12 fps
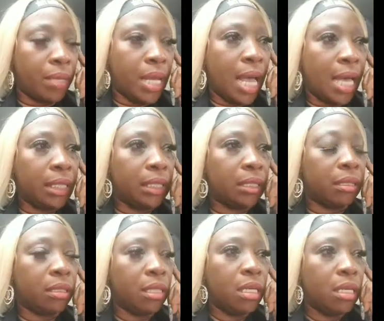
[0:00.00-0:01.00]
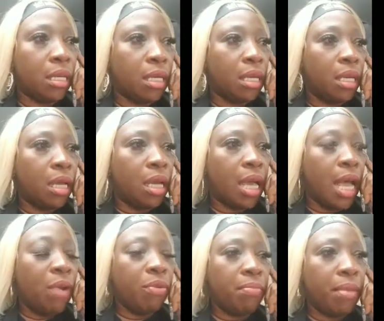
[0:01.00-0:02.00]
And
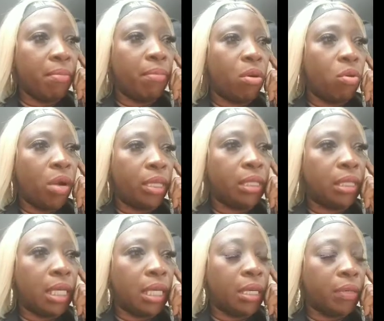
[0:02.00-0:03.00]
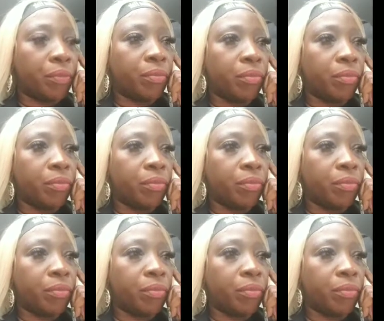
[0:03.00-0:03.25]
I remember one day